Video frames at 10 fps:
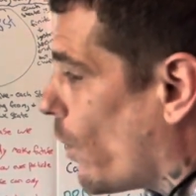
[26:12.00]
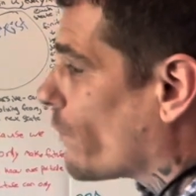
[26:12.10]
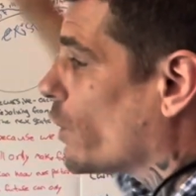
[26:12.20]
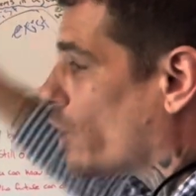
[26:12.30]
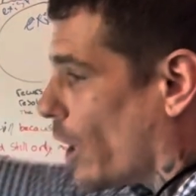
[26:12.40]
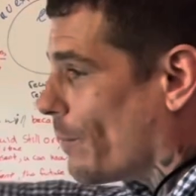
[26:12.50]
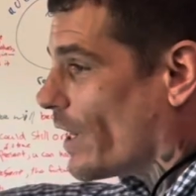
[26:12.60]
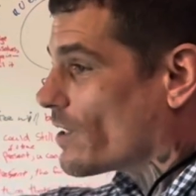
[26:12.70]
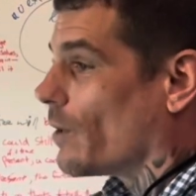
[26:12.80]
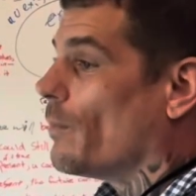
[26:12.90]
of
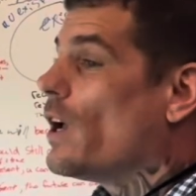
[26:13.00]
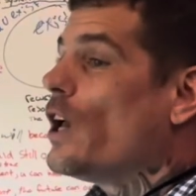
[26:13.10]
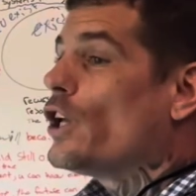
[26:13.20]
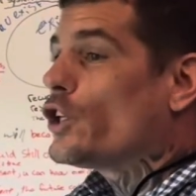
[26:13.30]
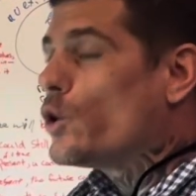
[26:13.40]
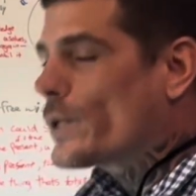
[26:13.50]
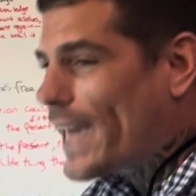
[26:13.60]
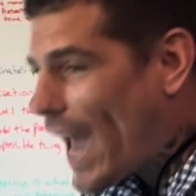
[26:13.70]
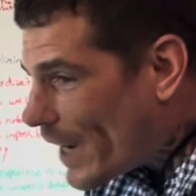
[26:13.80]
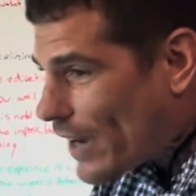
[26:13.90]
determinism. You
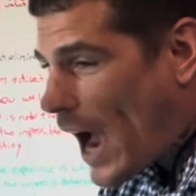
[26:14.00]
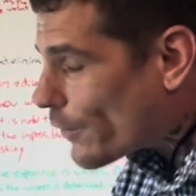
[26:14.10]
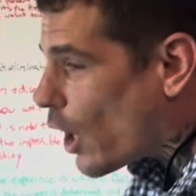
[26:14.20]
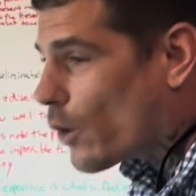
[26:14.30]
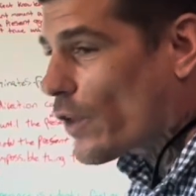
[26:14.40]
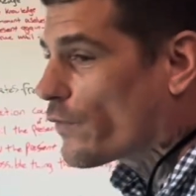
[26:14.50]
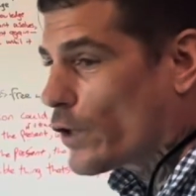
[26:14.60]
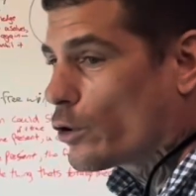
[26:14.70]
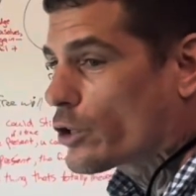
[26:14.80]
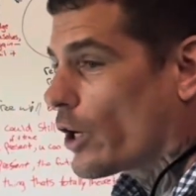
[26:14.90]
cannot know the
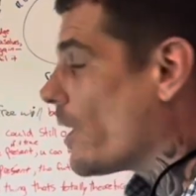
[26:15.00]
future